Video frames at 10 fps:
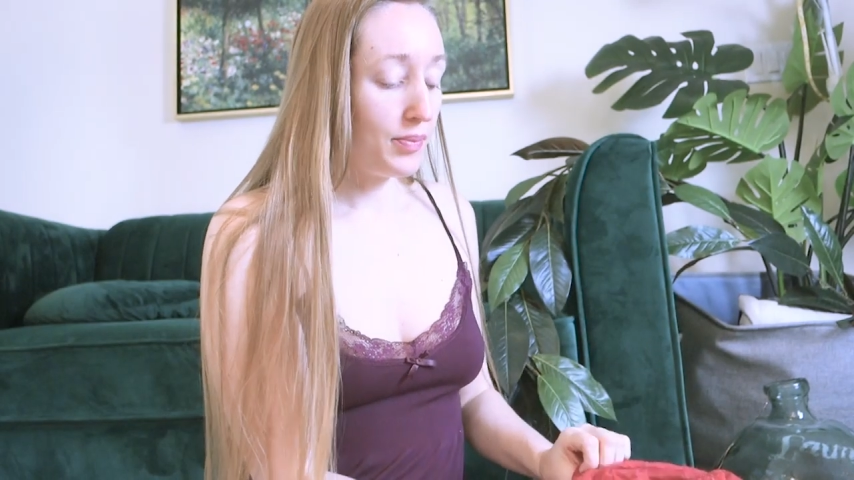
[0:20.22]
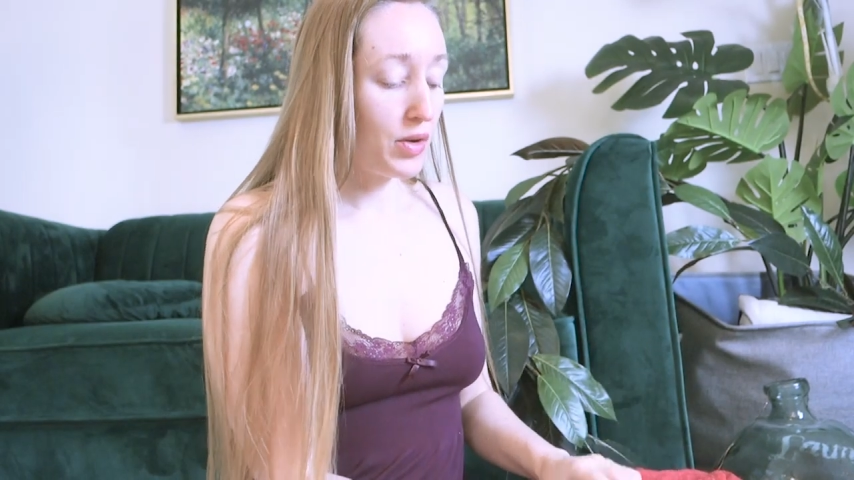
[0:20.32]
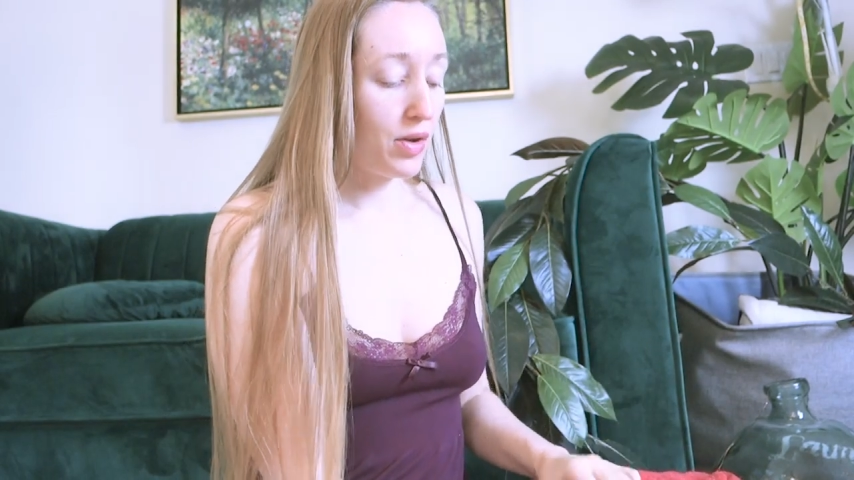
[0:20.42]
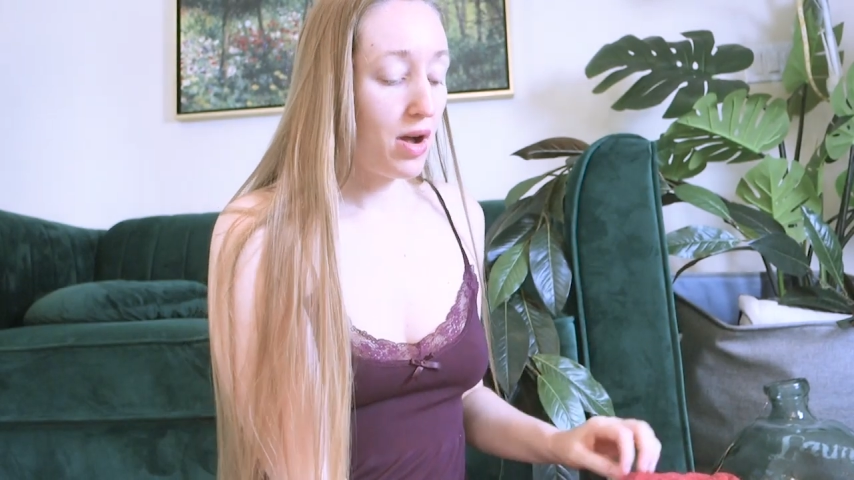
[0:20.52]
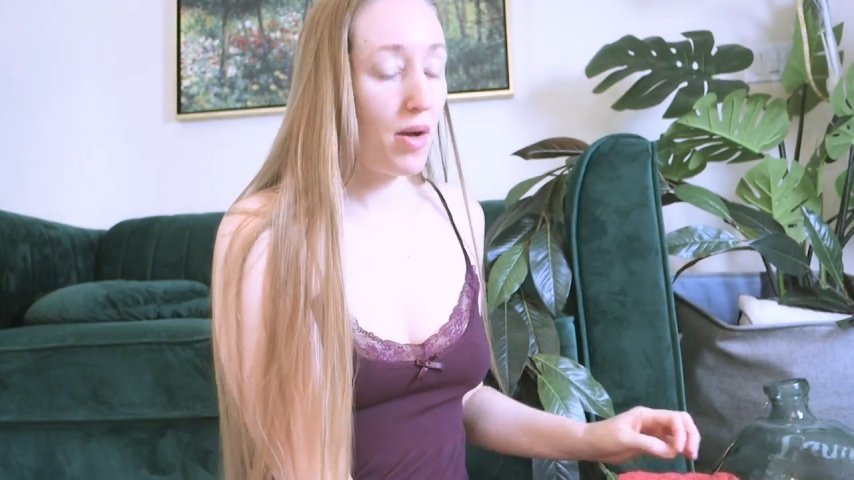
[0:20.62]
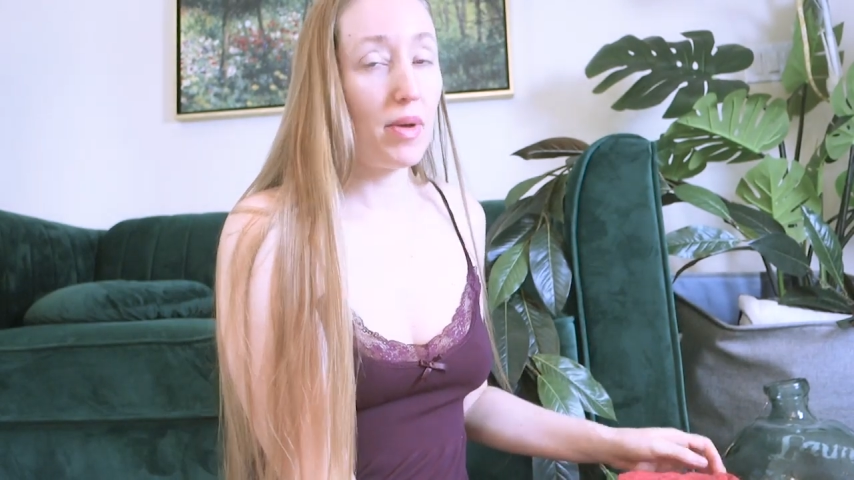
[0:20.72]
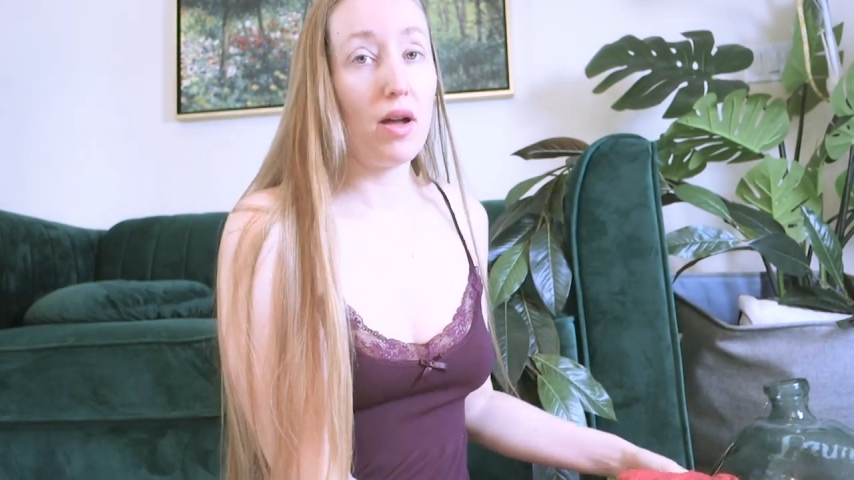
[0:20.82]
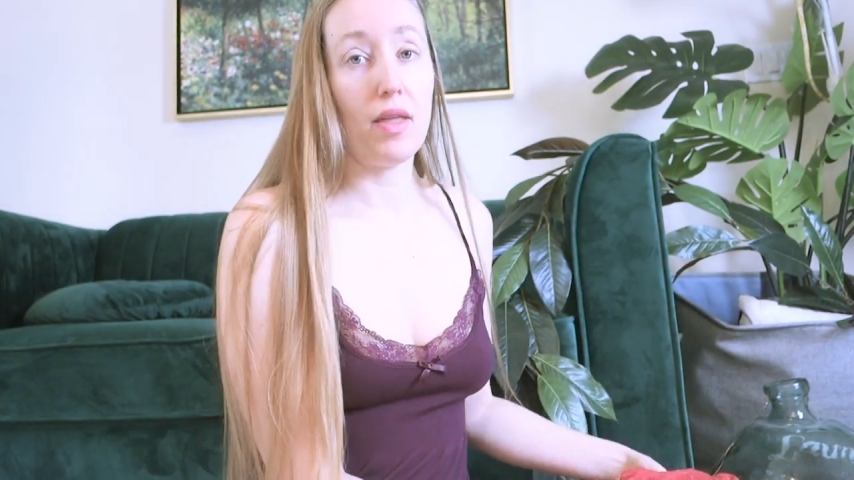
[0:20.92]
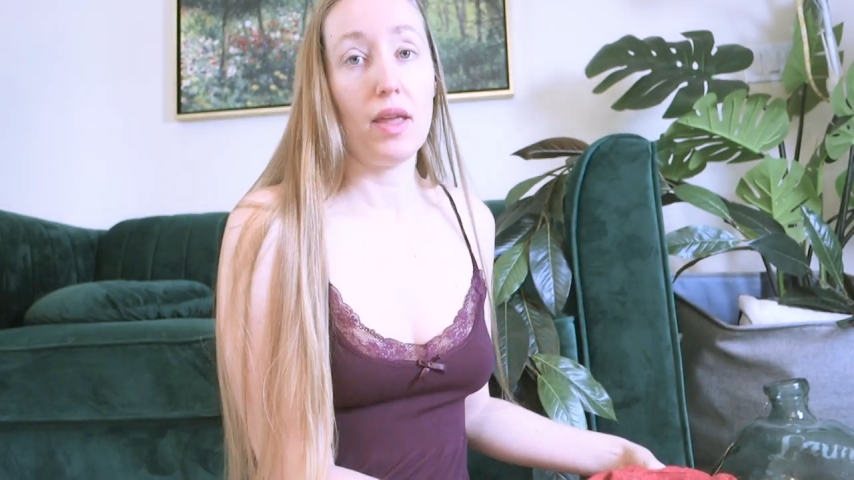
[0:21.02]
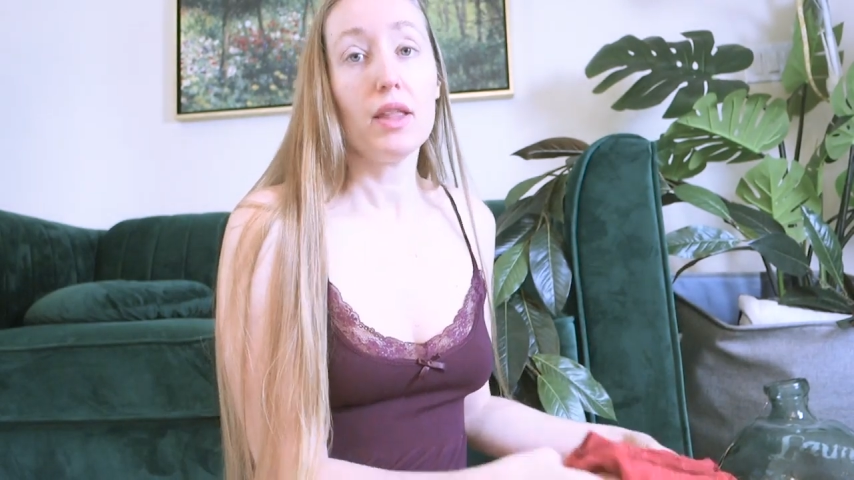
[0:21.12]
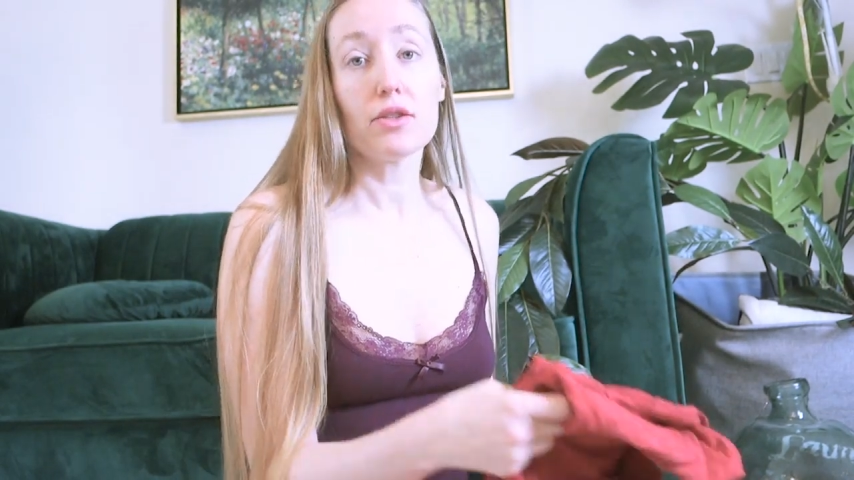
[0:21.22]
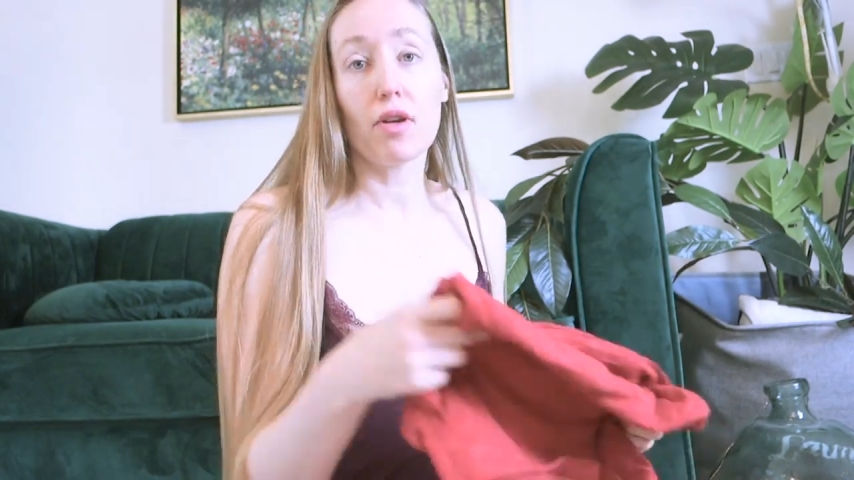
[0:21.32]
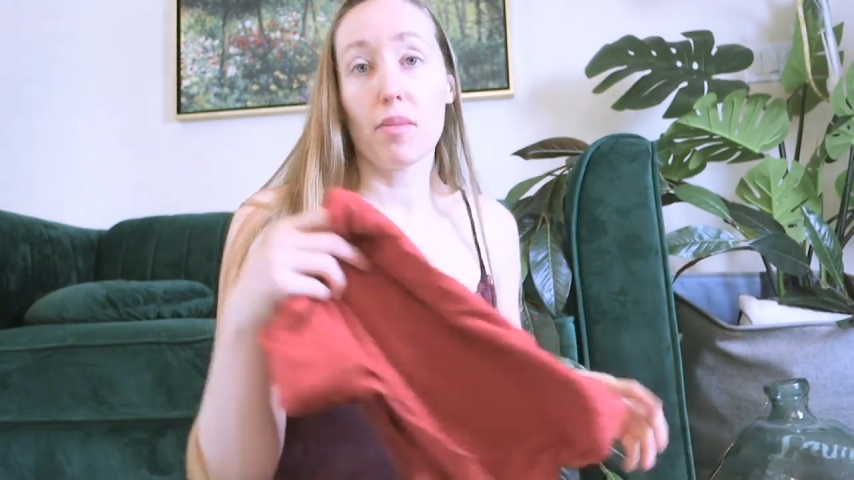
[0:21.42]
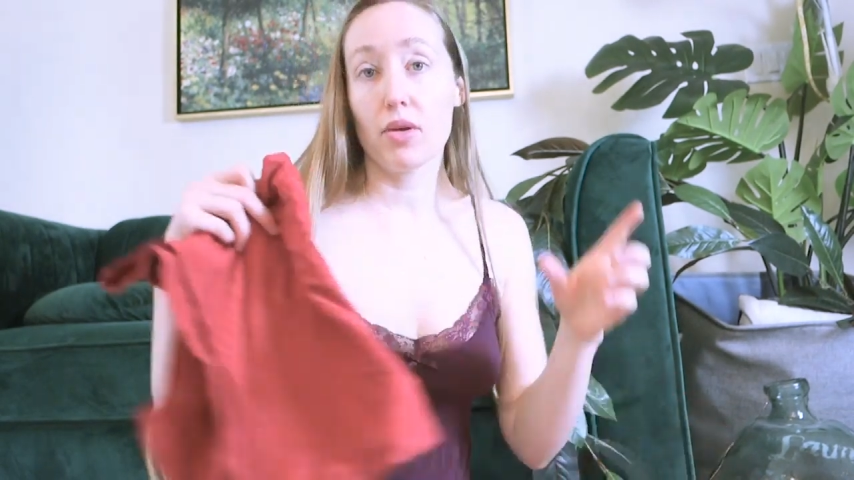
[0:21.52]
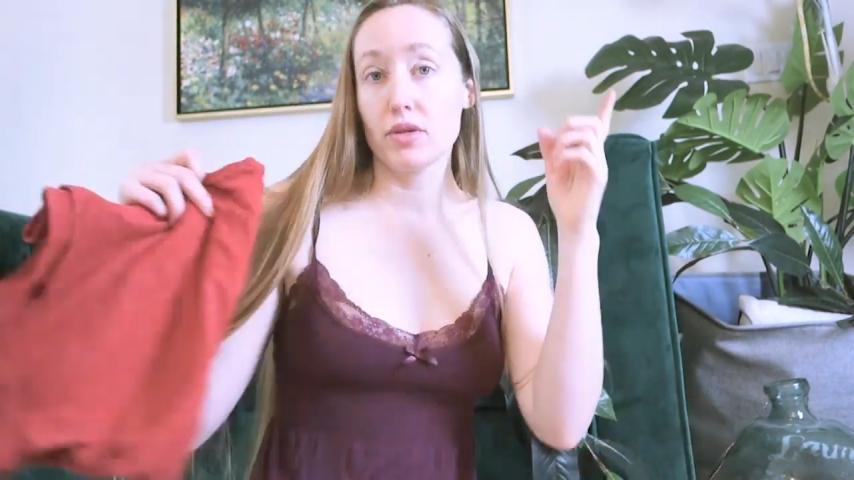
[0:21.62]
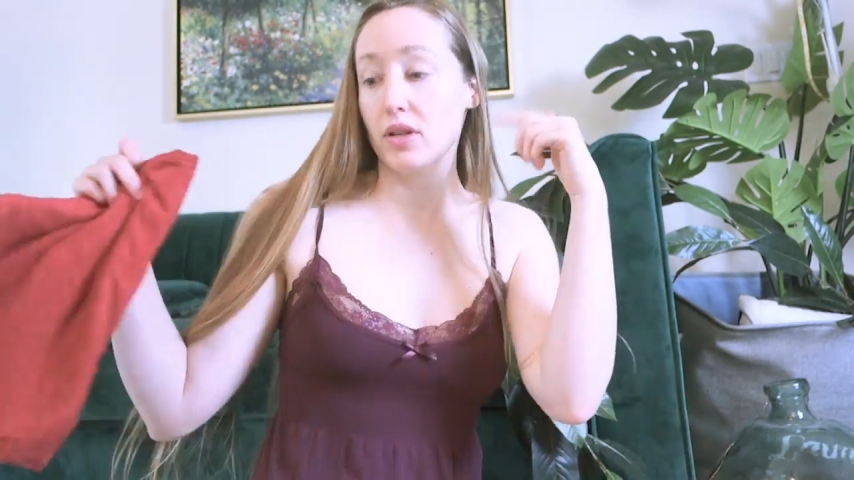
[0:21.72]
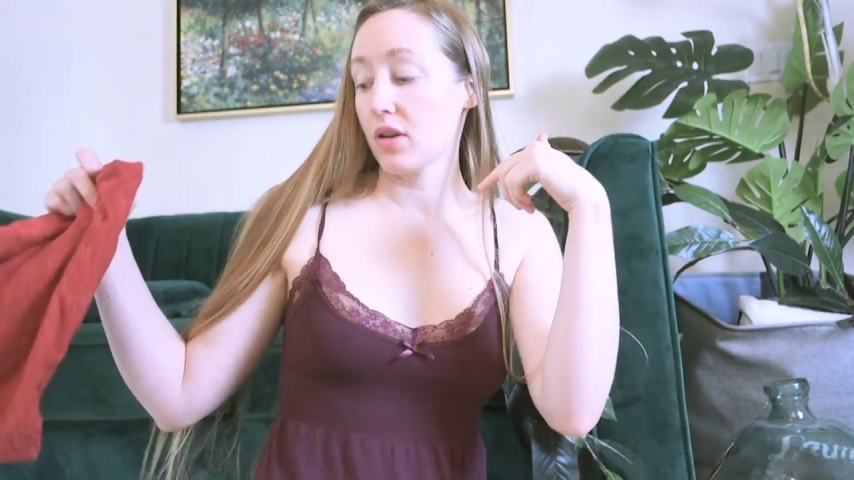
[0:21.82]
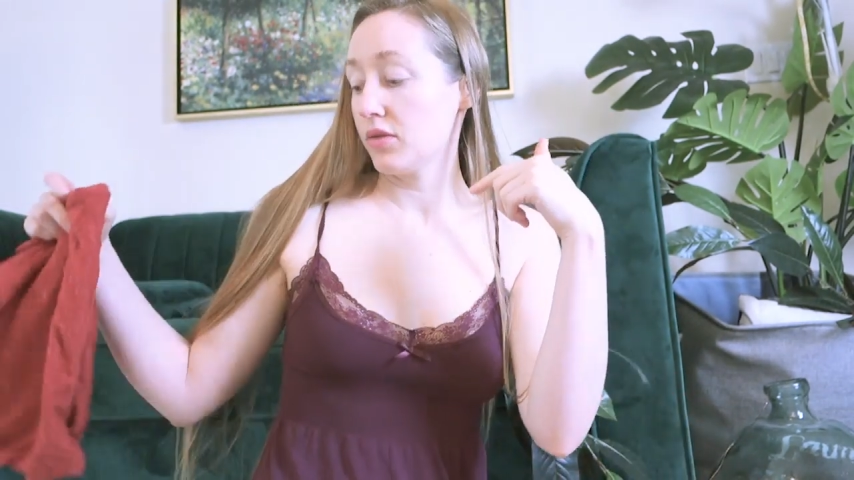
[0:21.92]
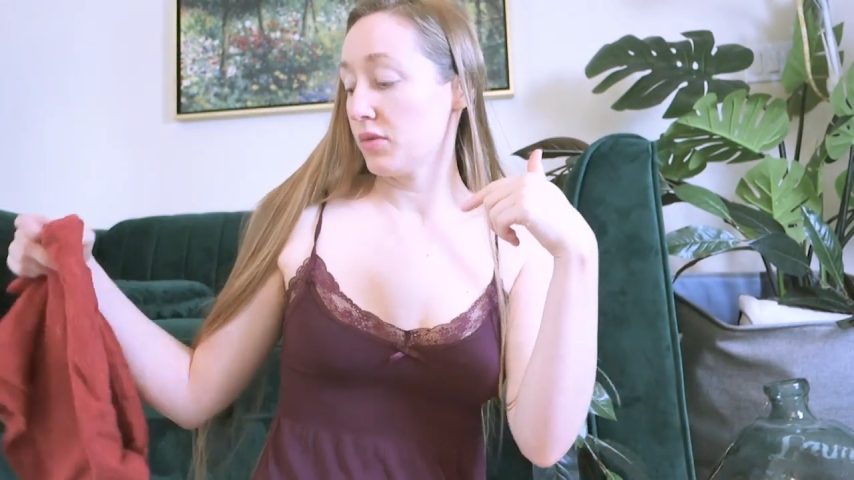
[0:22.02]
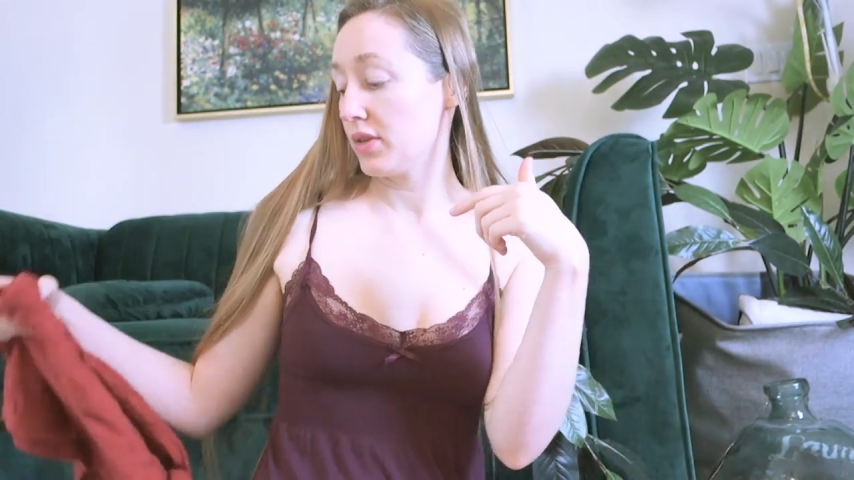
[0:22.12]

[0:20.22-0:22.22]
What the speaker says: you can comment on the Instagram post that goes